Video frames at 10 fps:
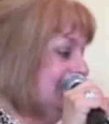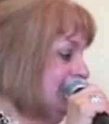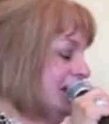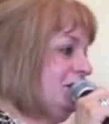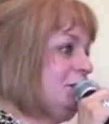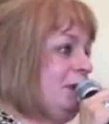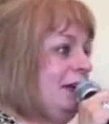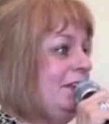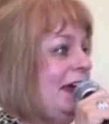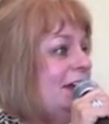you can
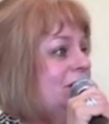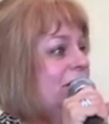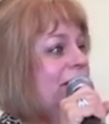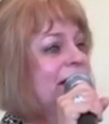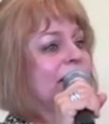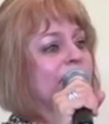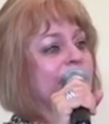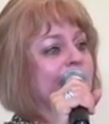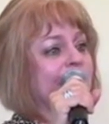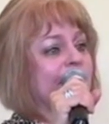speak that to
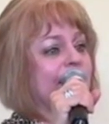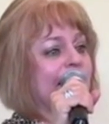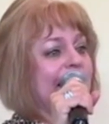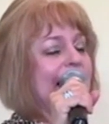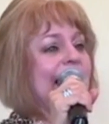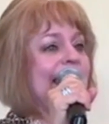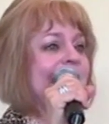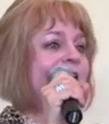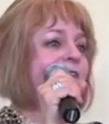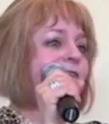them,
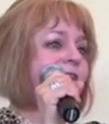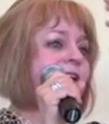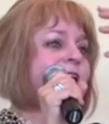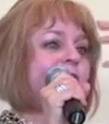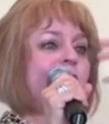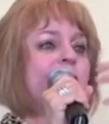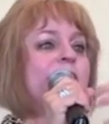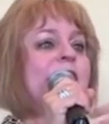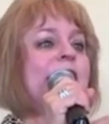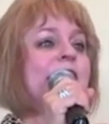and if
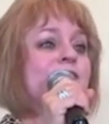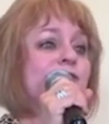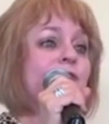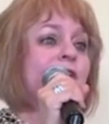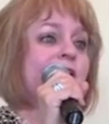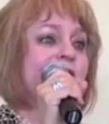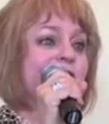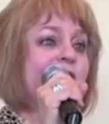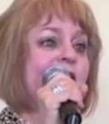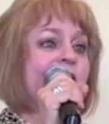they
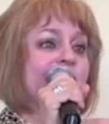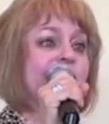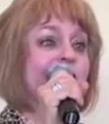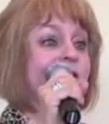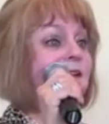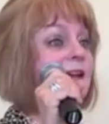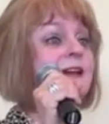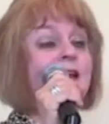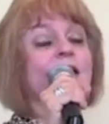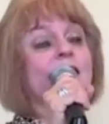internalize that,
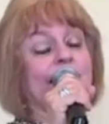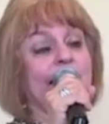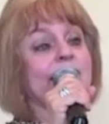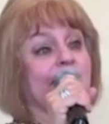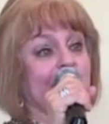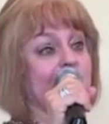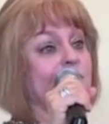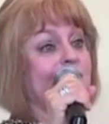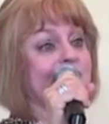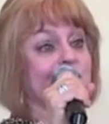it can come
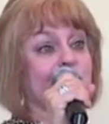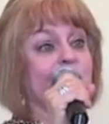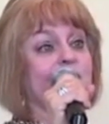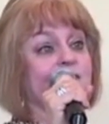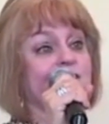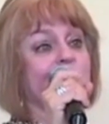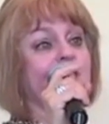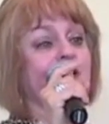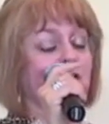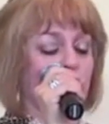to pass, because
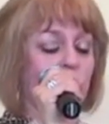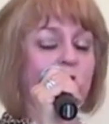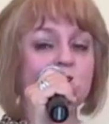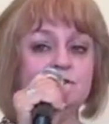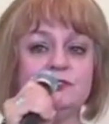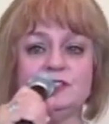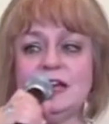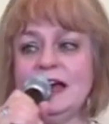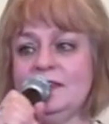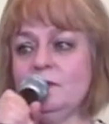what you
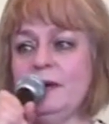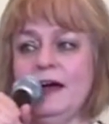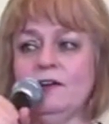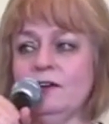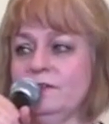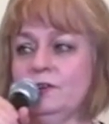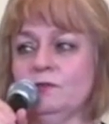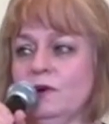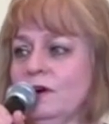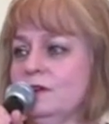say, the power of
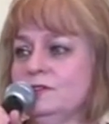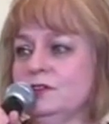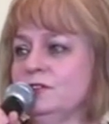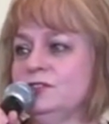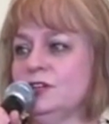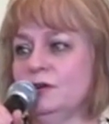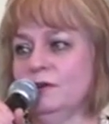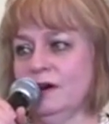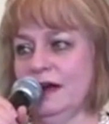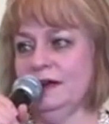your words are
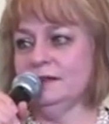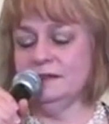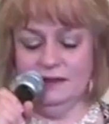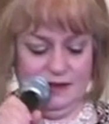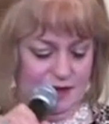so great.